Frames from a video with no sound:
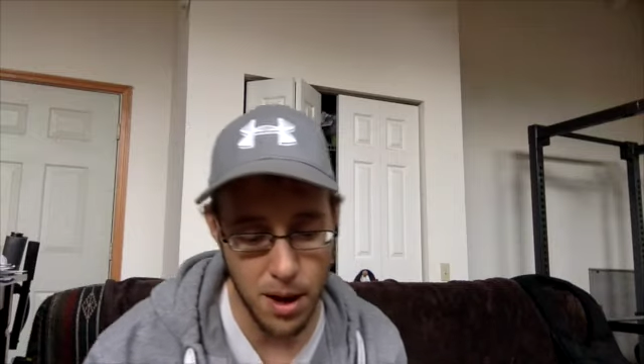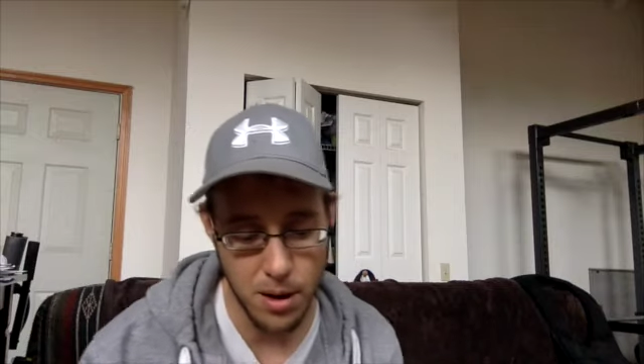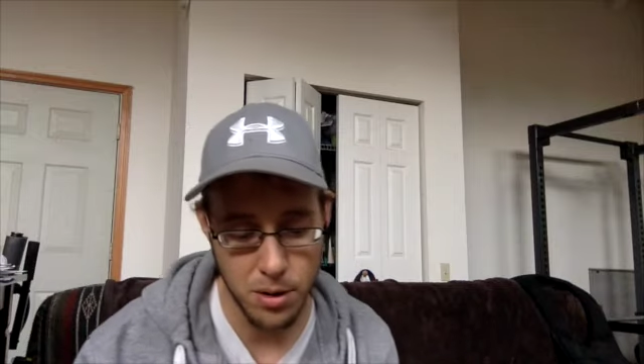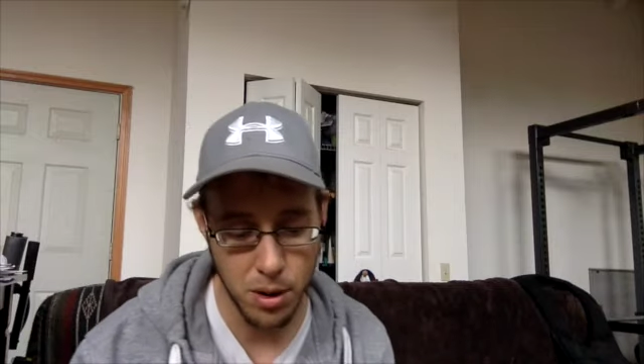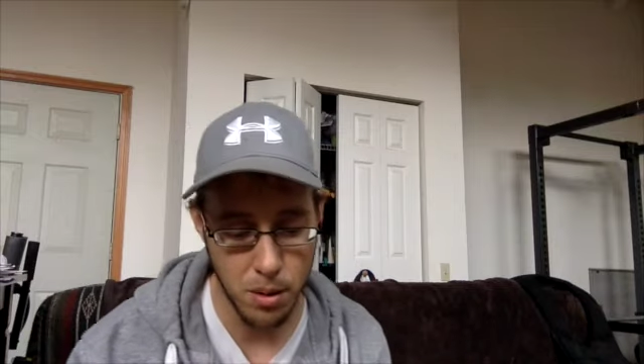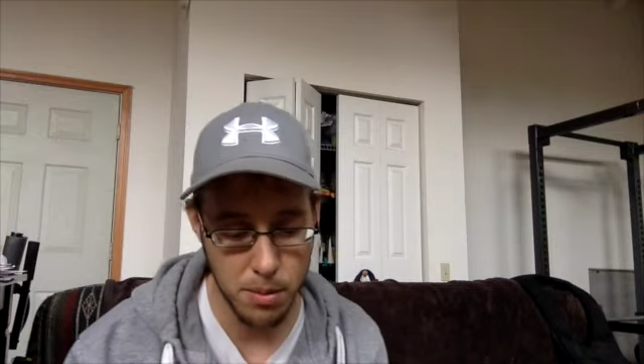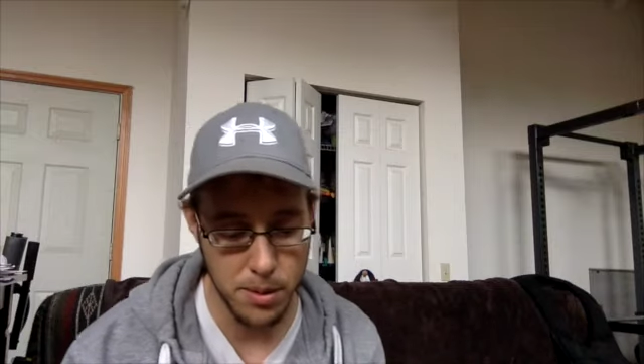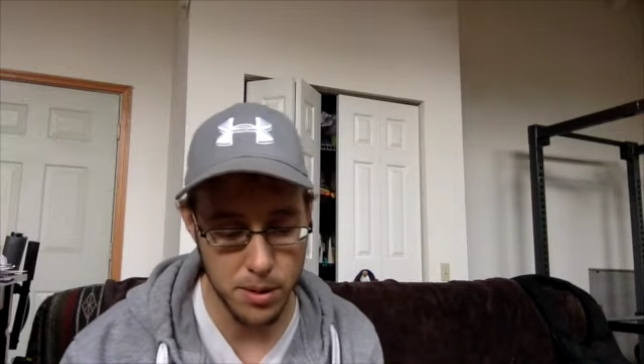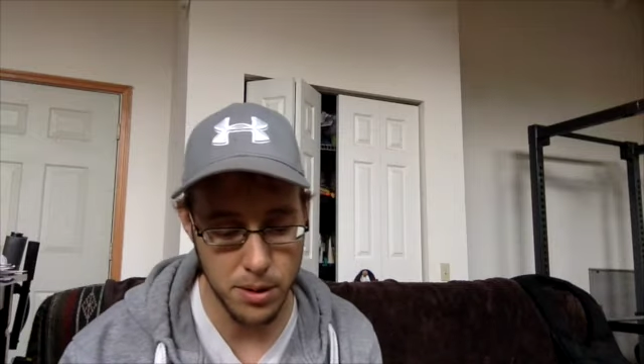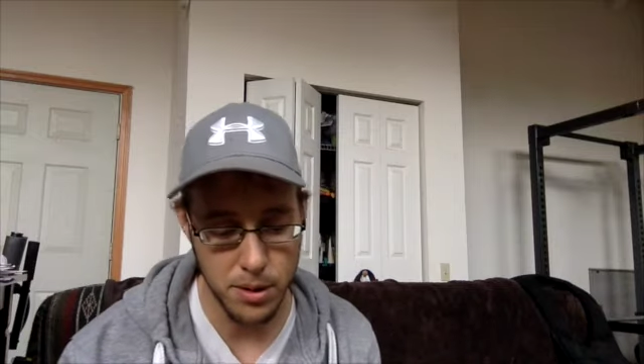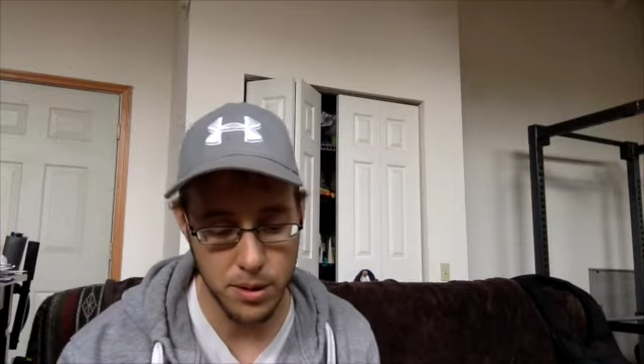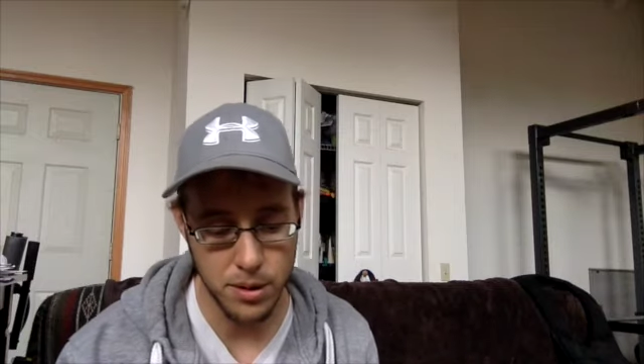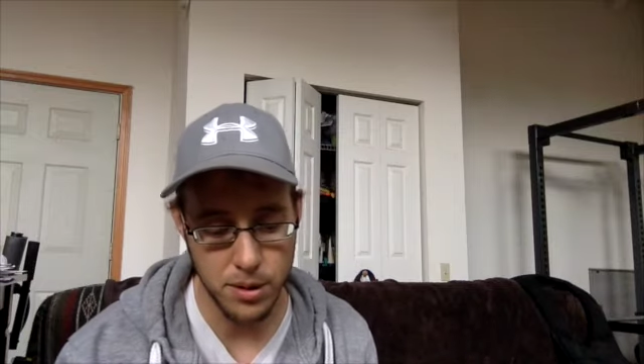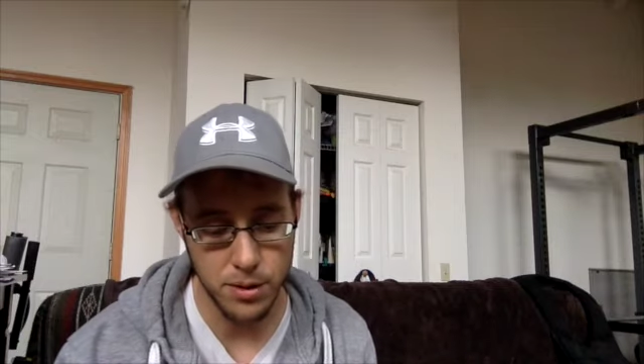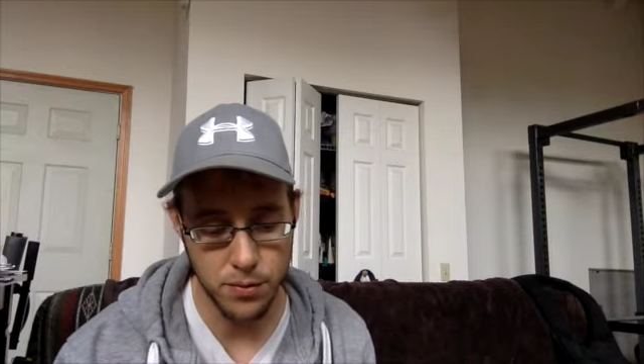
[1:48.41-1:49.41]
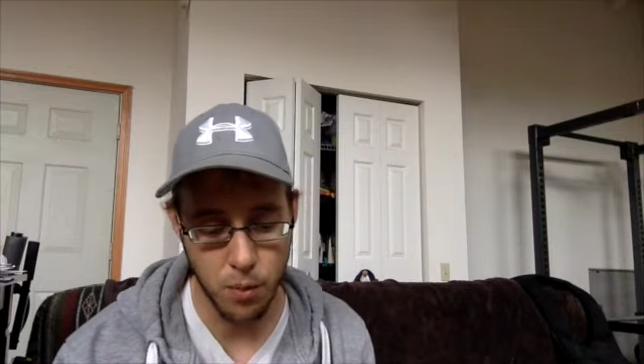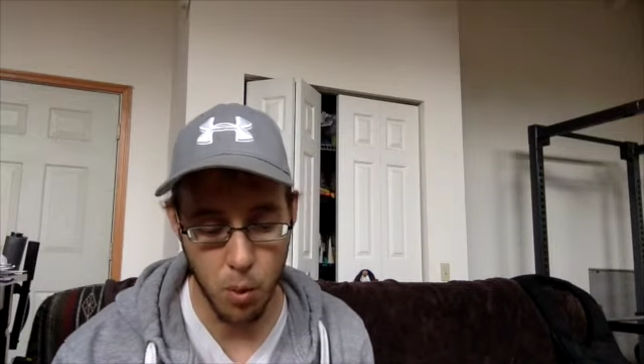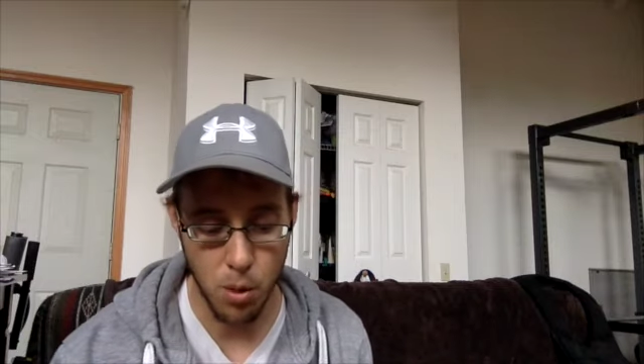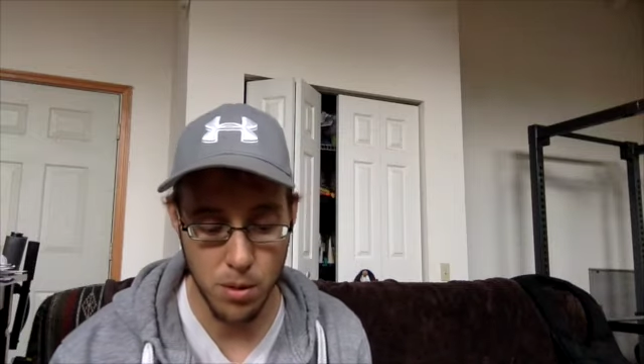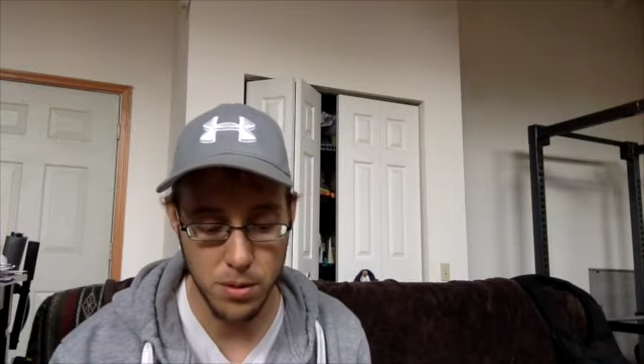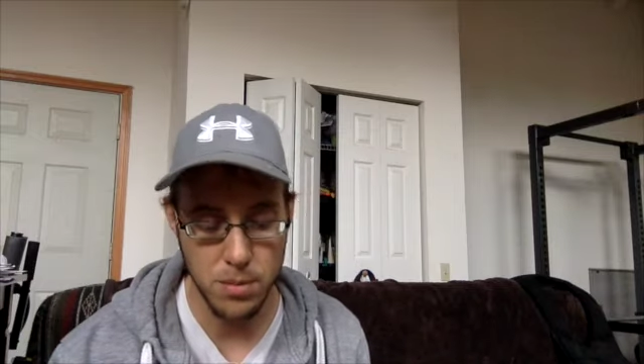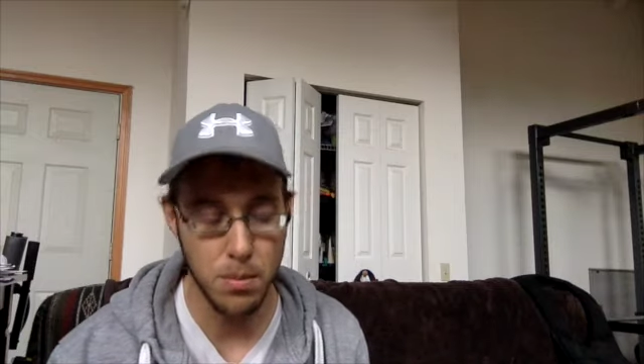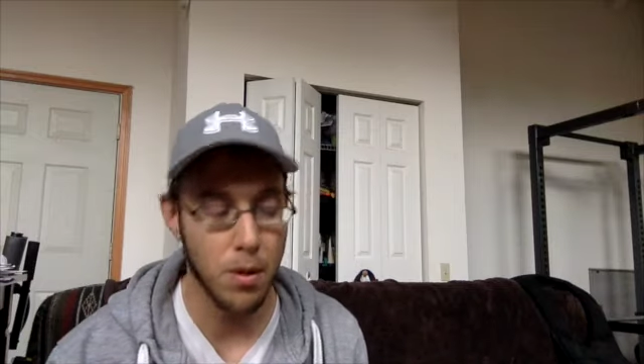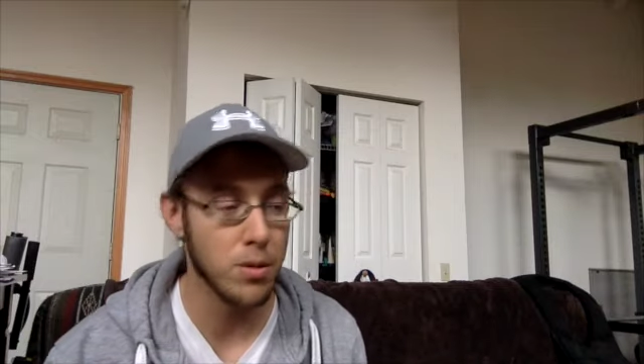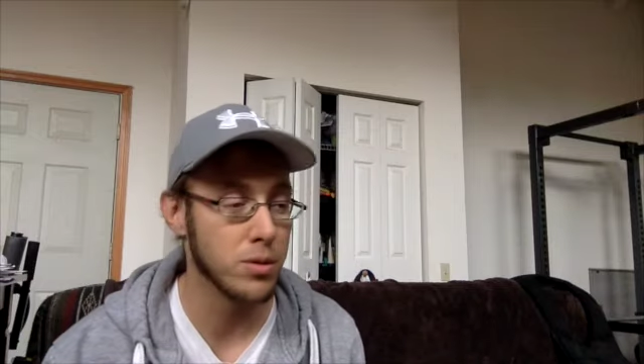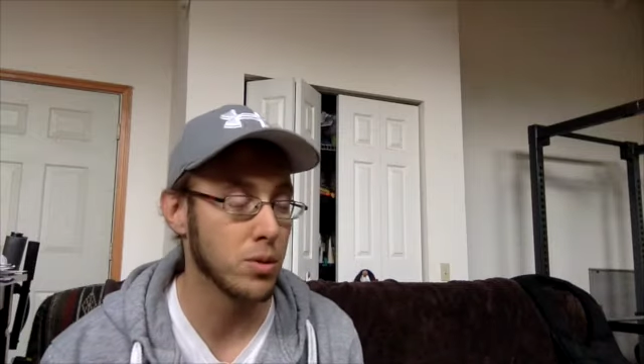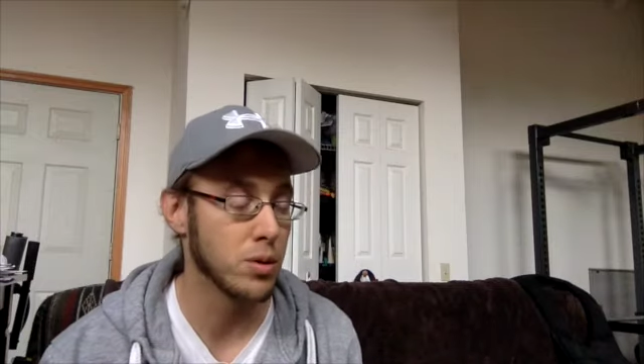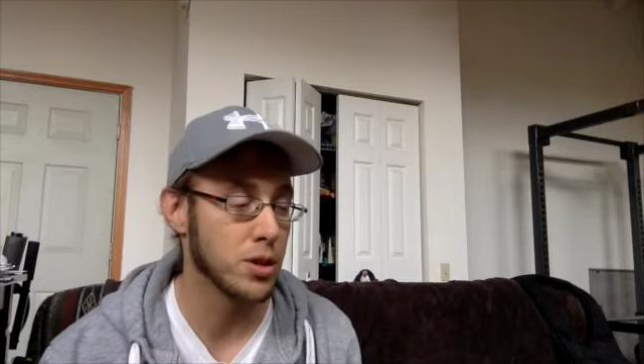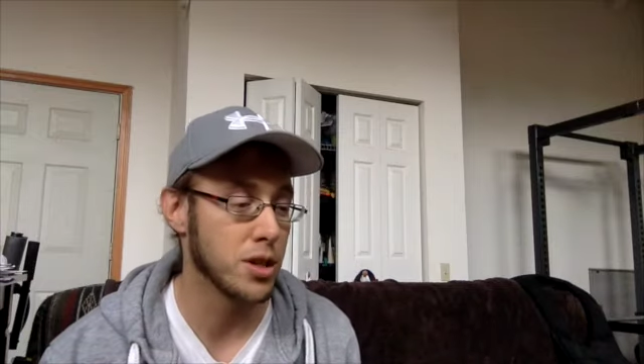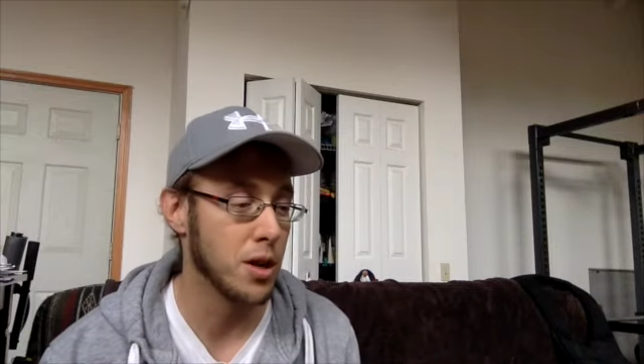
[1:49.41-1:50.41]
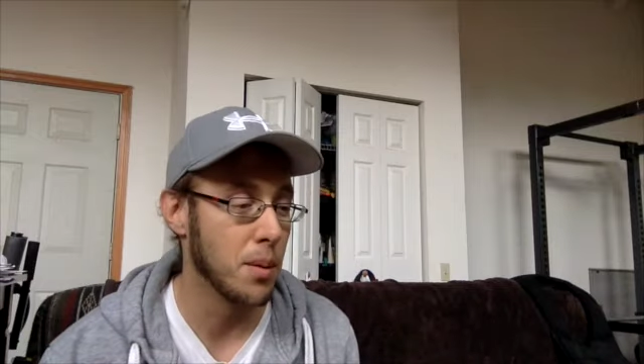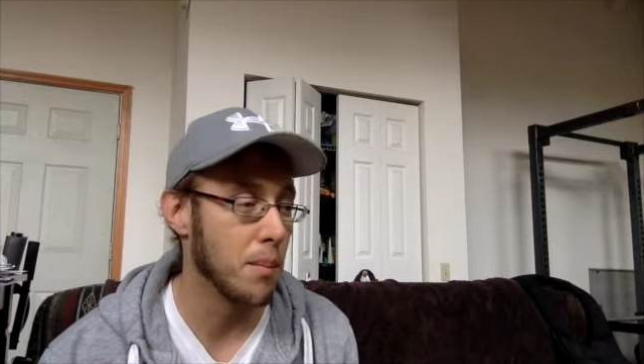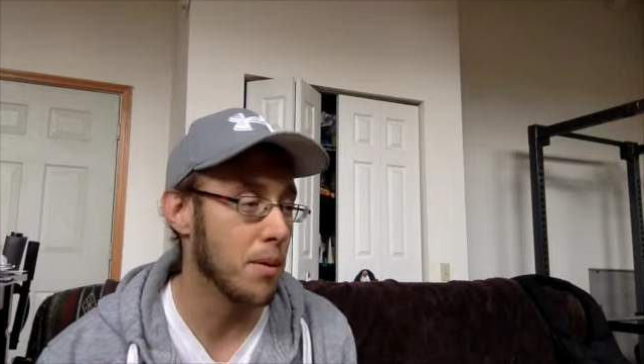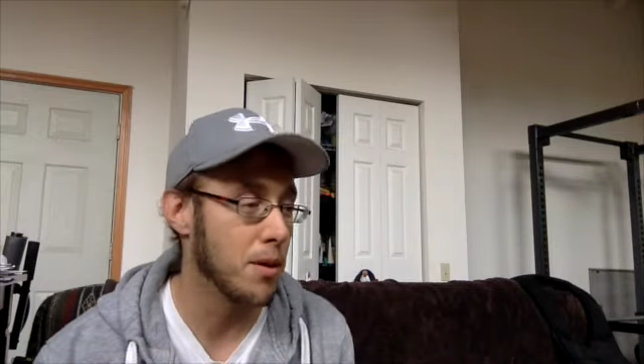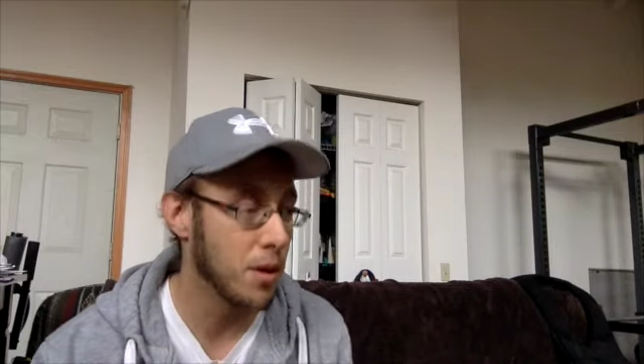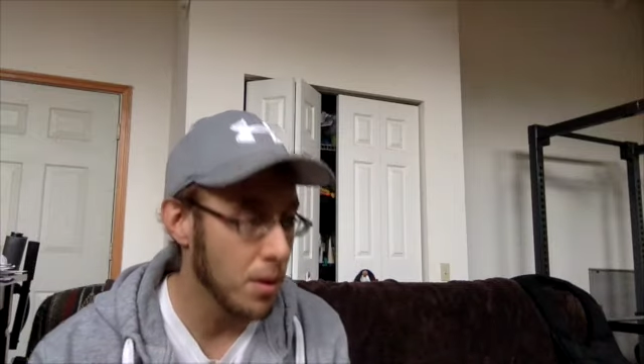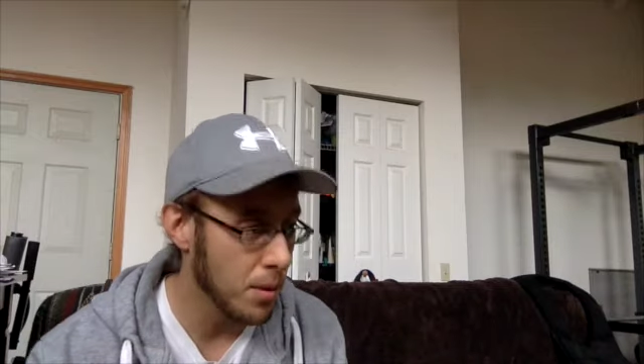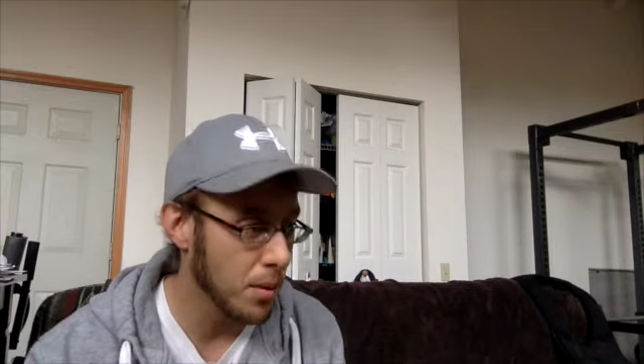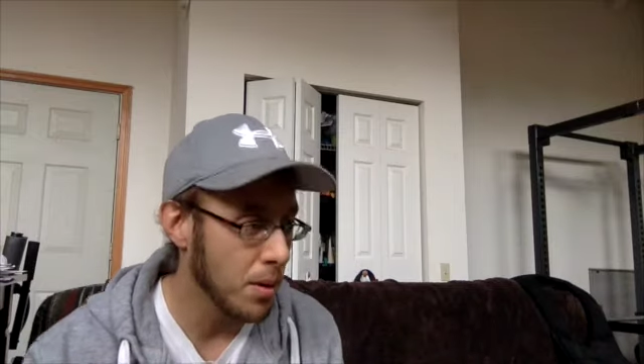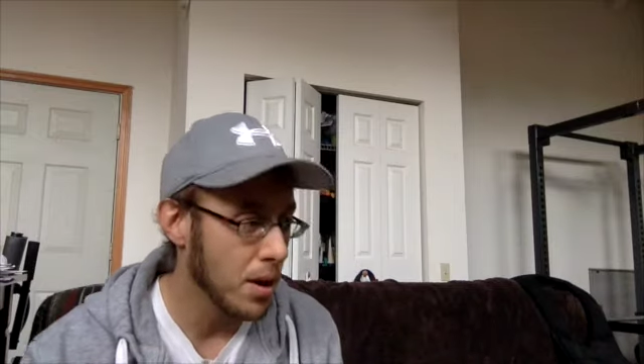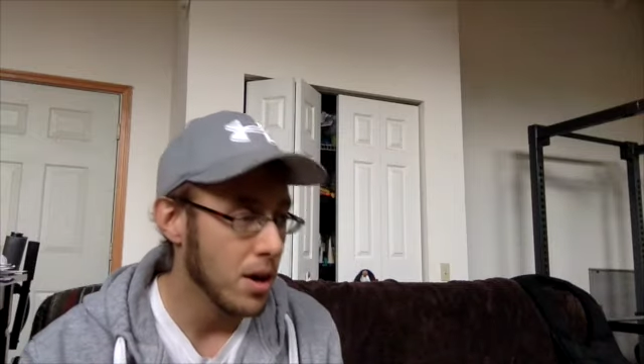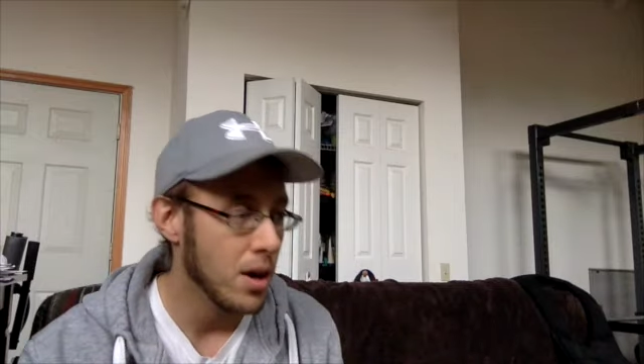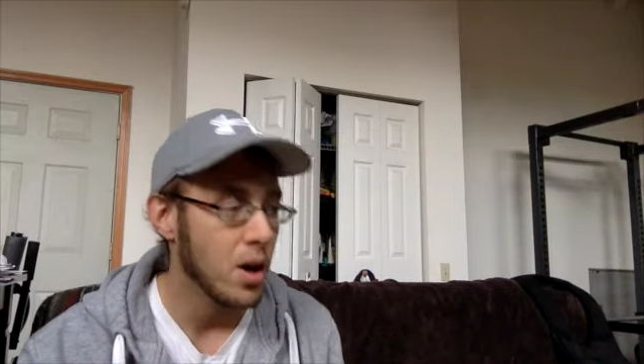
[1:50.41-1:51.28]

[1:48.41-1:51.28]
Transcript: October 4 Smart Source number two,